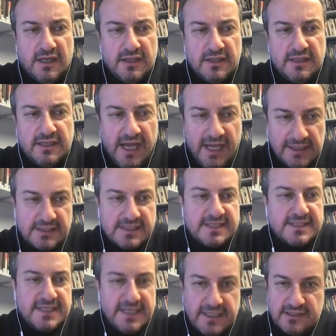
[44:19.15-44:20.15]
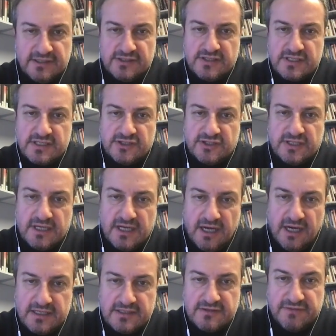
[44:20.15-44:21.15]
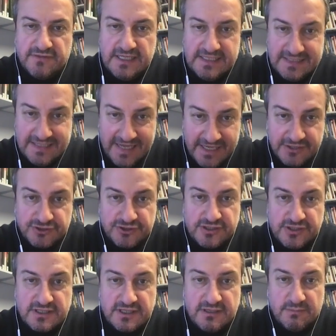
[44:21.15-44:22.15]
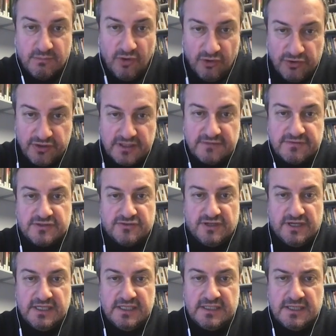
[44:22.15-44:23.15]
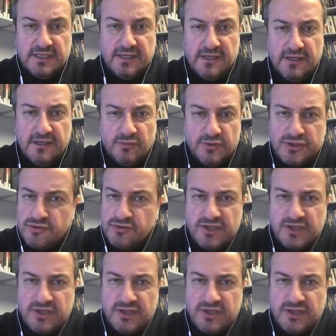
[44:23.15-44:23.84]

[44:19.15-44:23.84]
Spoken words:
that signals certain kinds of intentions and motives, right, which you